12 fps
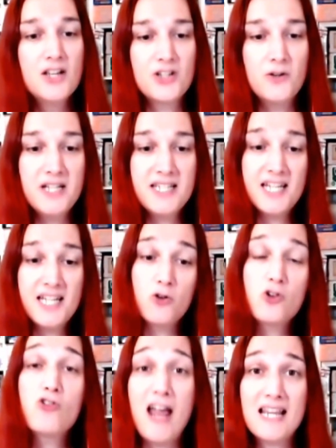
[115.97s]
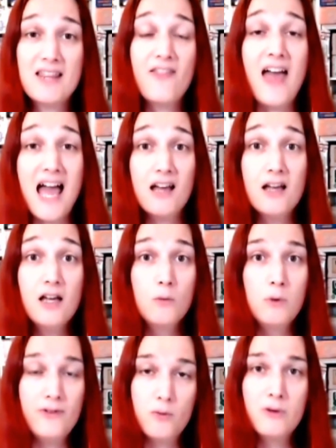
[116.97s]
So Nintendo cracked that
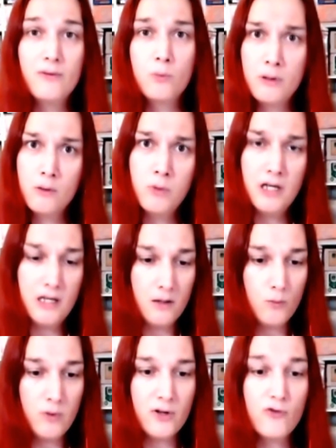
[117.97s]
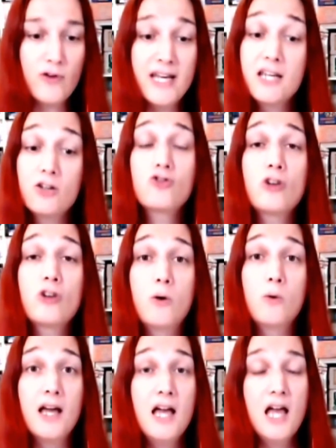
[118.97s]
with a great
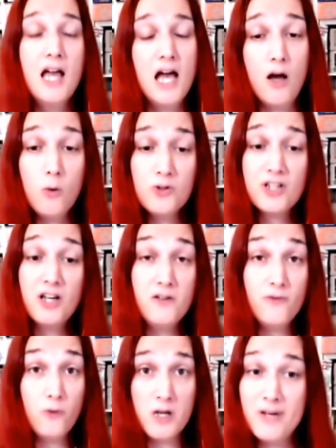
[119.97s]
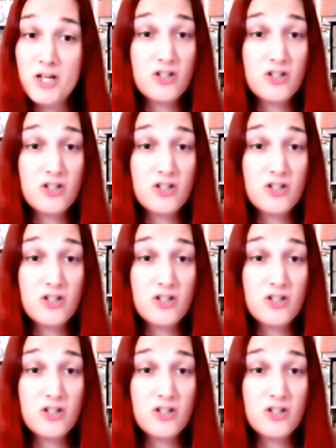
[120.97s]
controller. Also, you've already